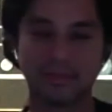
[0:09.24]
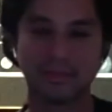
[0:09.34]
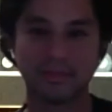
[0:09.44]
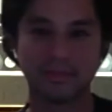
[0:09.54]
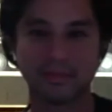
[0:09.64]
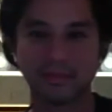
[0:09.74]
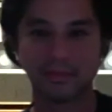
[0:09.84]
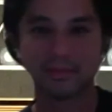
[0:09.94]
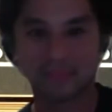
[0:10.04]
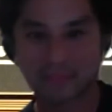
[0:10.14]
Yeah.
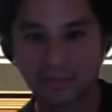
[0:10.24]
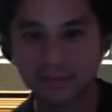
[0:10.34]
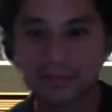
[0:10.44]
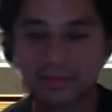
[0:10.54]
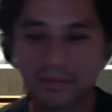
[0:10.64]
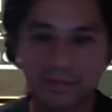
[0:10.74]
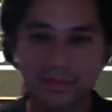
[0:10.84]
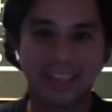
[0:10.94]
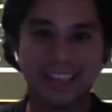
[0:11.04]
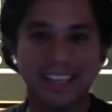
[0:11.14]

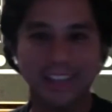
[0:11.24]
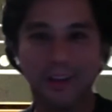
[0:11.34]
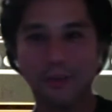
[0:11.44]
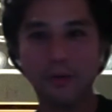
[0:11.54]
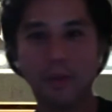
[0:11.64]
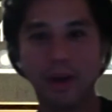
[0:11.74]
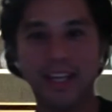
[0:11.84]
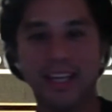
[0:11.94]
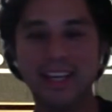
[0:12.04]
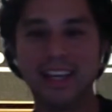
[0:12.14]
Hello,
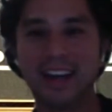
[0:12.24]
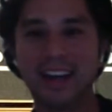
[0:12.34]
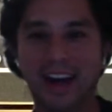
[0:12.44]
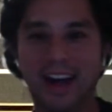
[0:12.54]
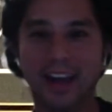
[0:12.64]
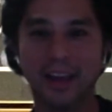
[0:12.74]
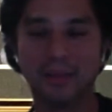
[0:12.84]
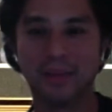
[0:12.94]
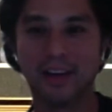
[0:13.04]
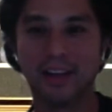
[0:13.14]
everybody. I'm.
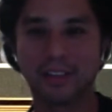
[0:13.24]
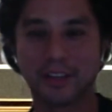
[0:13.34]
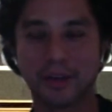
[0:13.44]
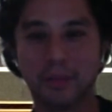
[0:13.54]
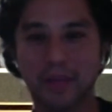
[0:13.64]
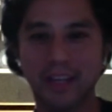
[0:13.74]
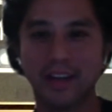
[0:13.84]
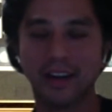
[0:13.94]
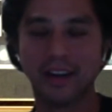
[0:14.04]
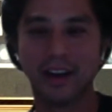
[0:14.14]
Uh, it's good to be
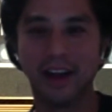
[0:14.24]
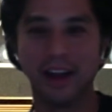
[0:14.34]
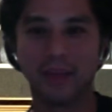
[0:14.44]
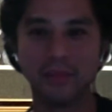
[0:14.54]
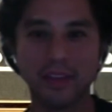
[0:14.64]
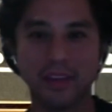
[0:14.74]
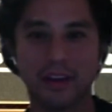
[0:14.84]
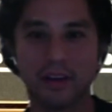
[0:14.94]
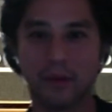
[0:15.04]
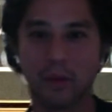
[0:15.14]
here. I'm here
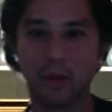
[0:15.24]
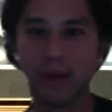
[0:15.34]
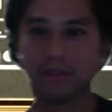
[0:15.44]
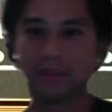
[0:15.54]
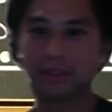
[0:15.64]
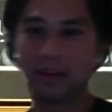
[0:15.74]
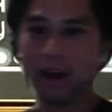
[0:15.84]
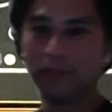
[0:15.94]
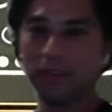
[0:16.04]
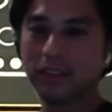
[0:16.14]
at my wife's
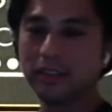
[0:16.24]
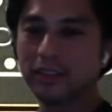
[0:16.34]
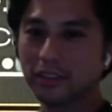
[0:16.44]
office.